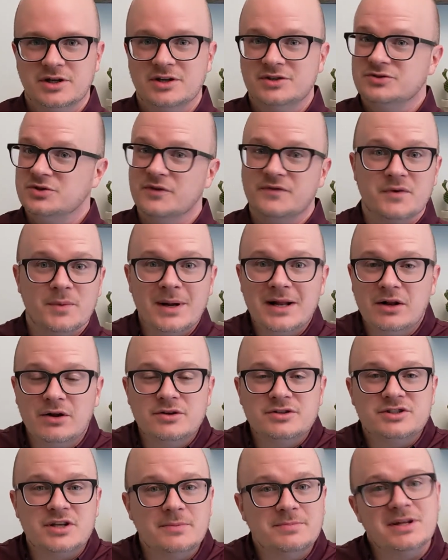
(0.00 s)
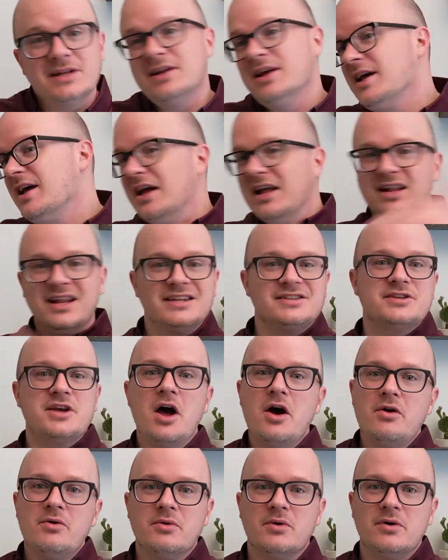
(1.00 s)
So if you're ready to learn something, let's
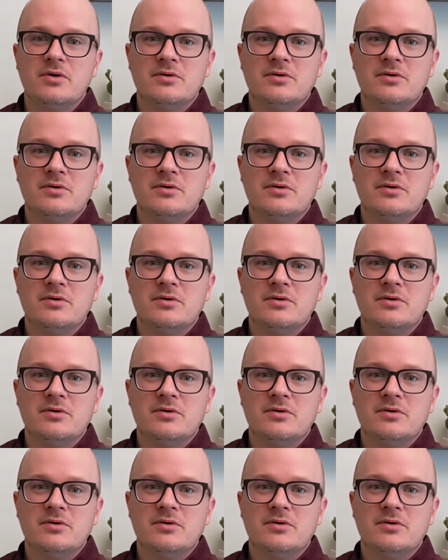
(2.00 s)
go!